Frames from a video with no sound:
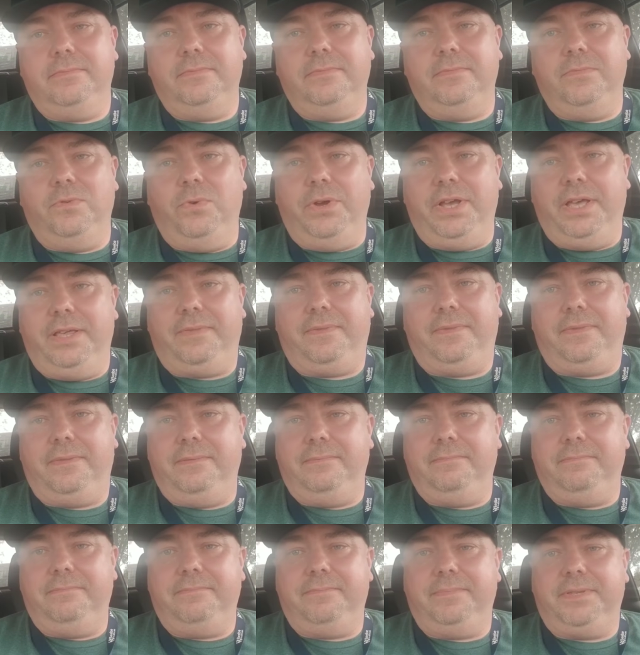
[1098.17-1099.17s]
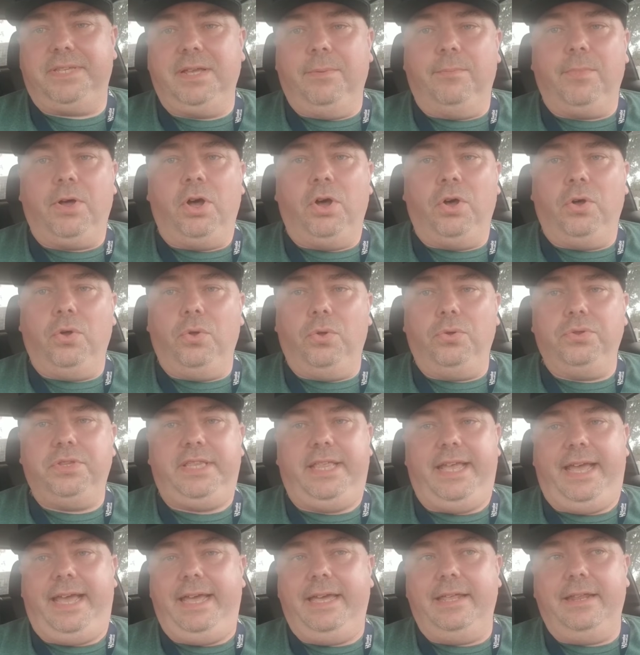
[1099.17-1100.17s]
with some old
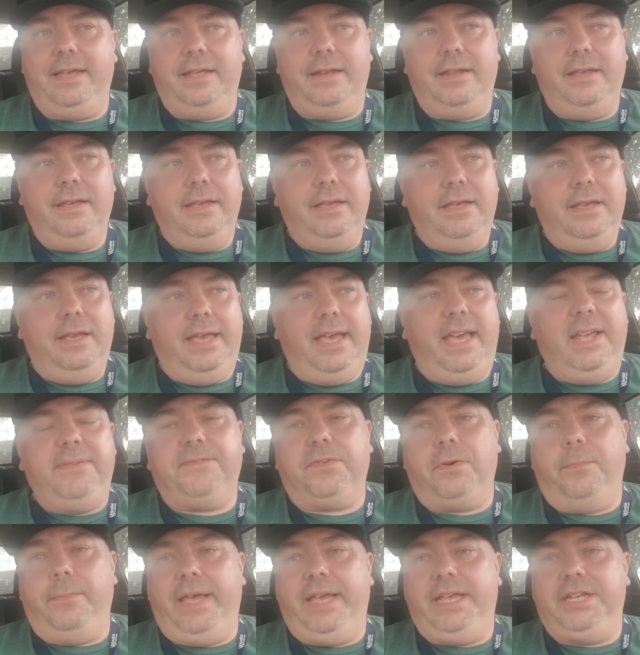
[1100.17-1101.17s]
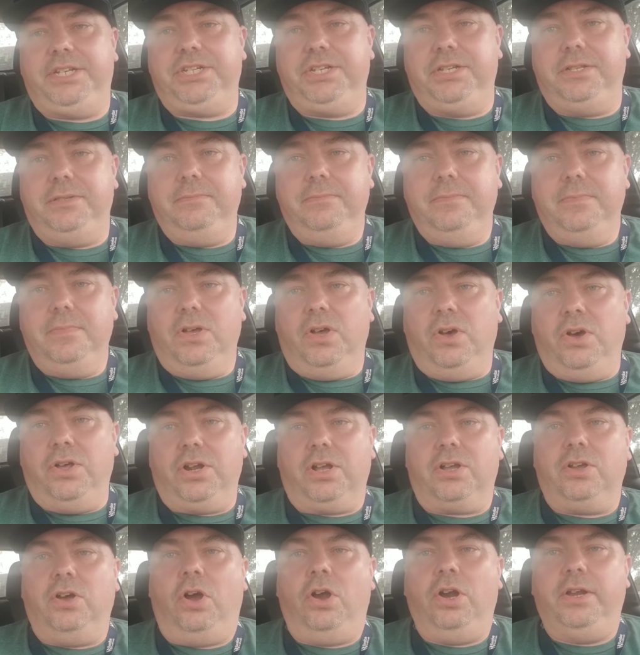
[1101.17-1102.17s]
dated information on
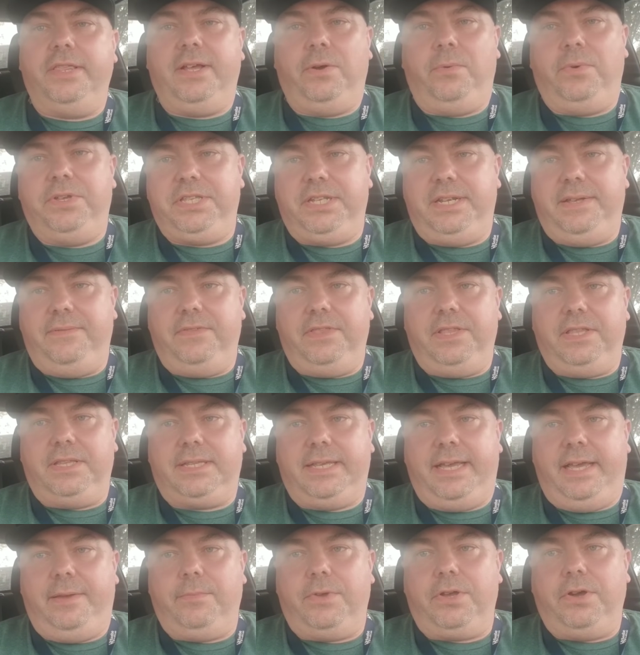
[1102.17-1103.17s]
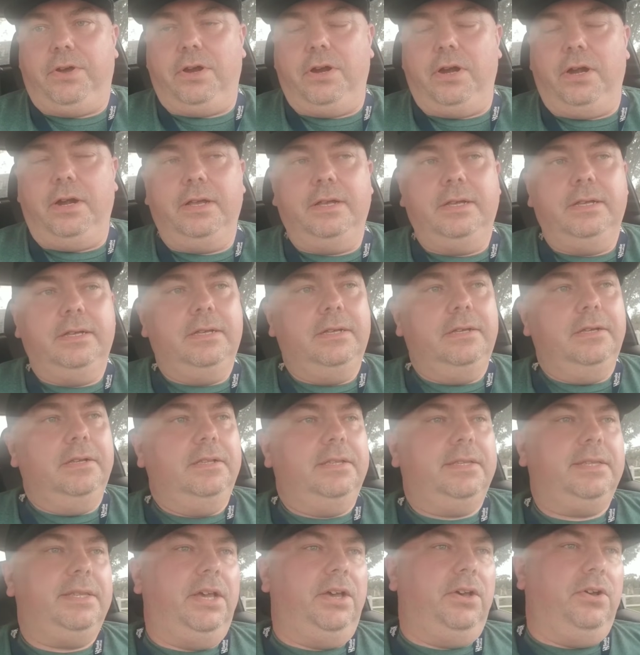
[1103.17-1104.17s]
a card that wasn't even the same card.
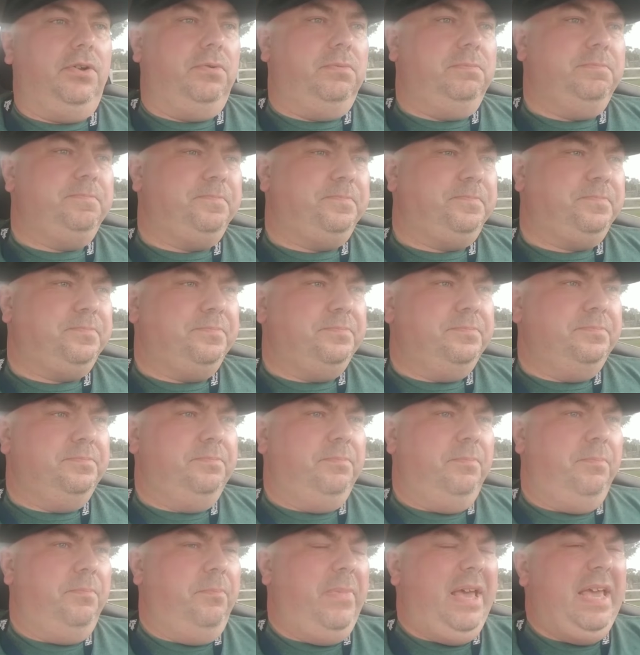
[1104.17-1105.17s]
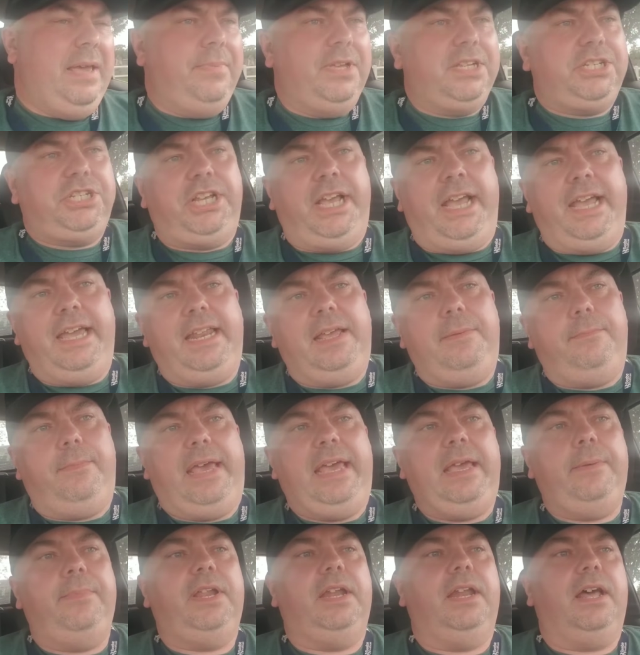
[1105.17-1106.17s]
So maybe shady,
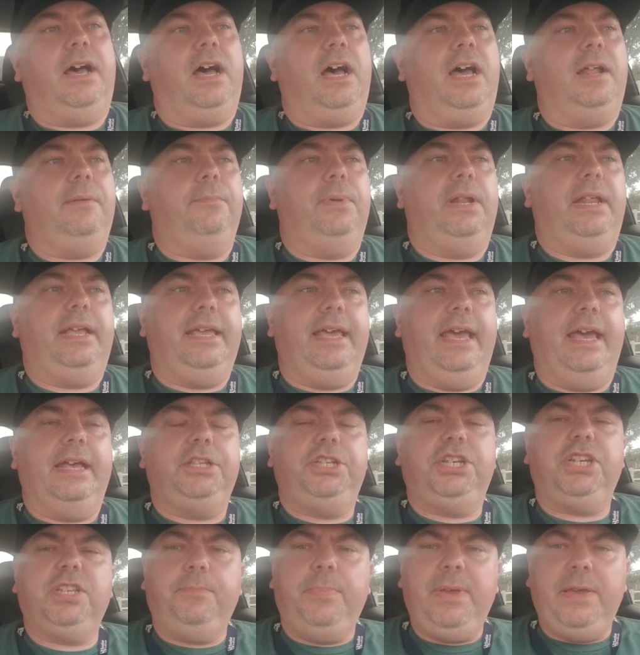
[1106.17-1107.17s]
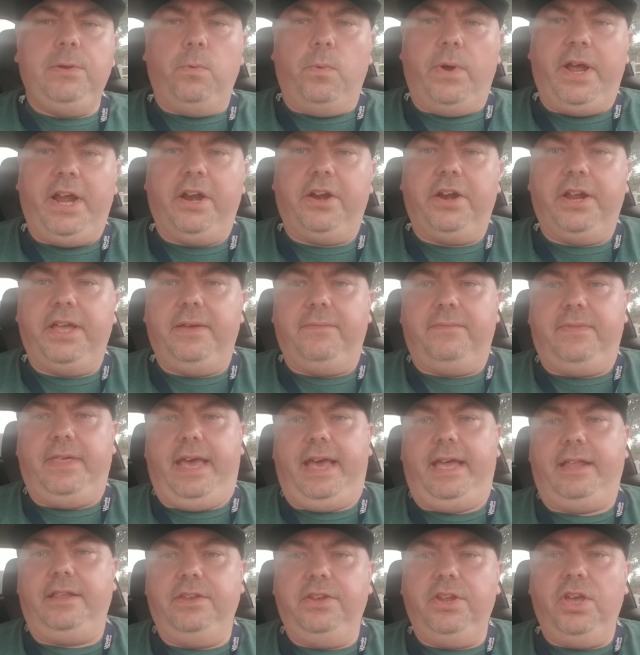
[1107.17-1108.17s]
maybe not. But again, just be wary of
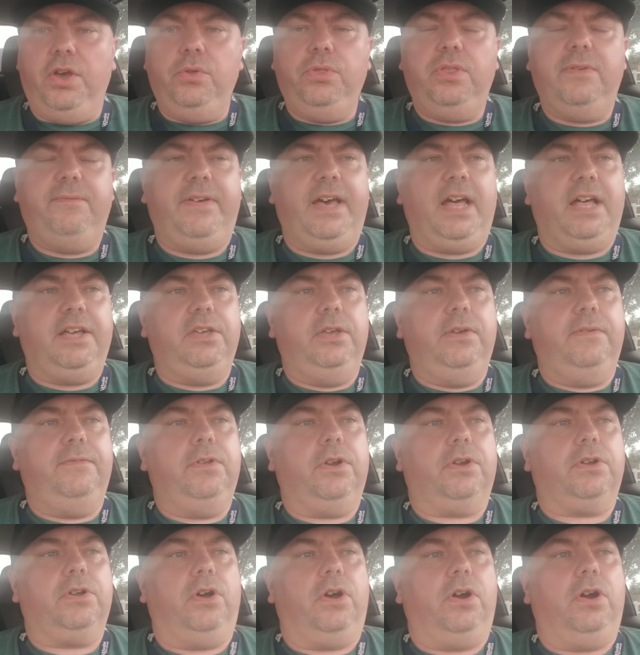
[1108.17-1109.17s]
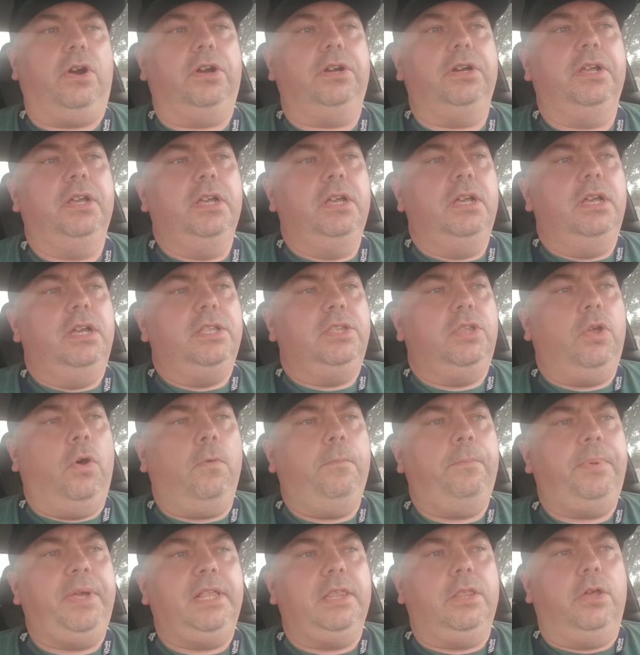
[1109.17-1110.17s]
that. Know the value of your card.
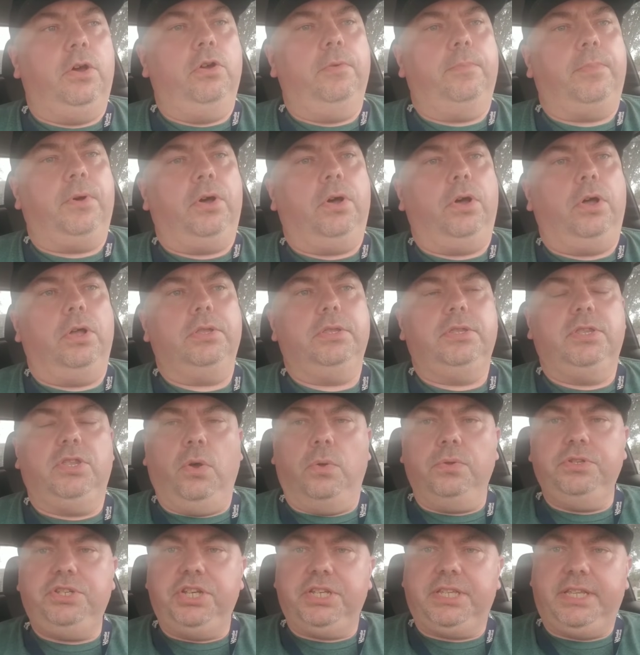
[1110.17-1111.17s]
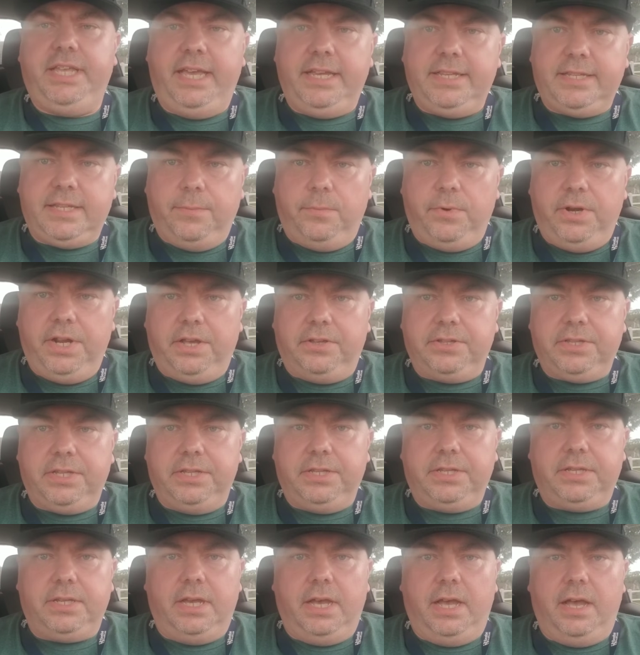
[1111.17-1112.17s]
Don't be lowballed. Don't just take someone
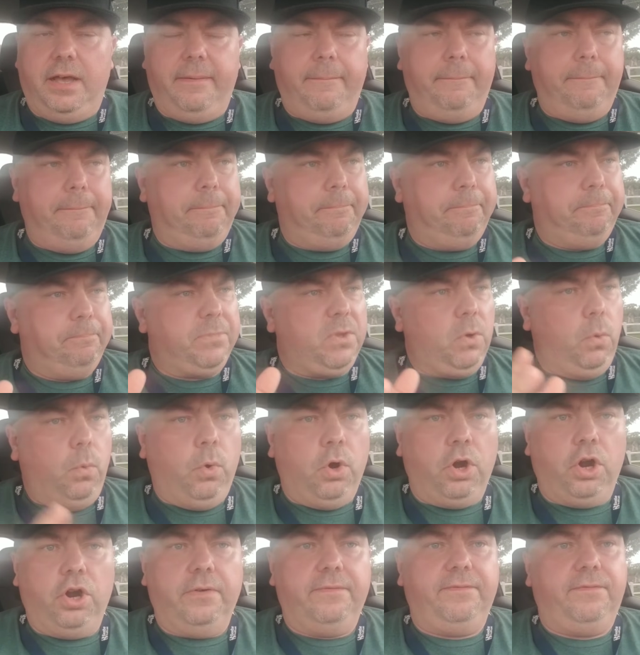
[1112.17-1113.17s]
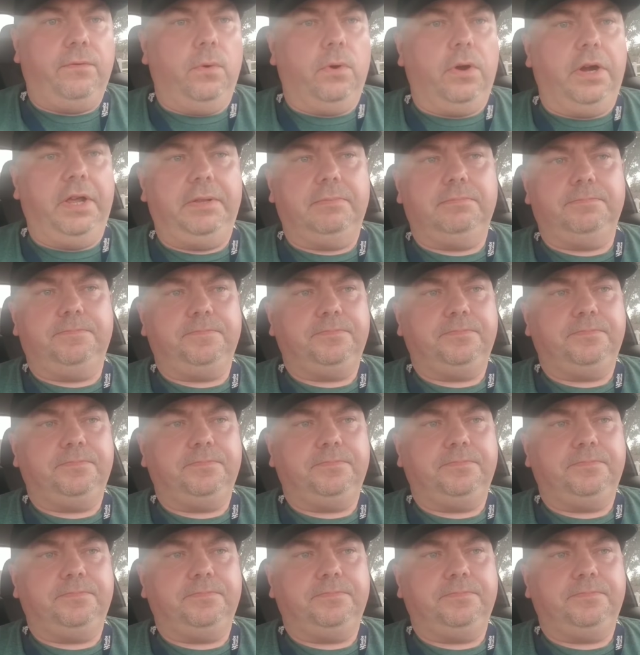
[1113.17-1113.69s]
else's word for it.